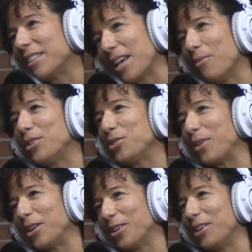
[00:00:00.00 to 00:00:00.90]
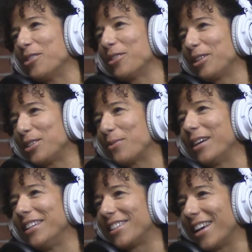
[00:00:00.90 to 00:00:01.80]
is that what you are? You're in your early
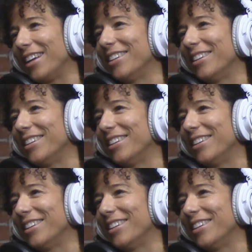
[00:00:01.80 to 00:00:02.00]
20s, eh?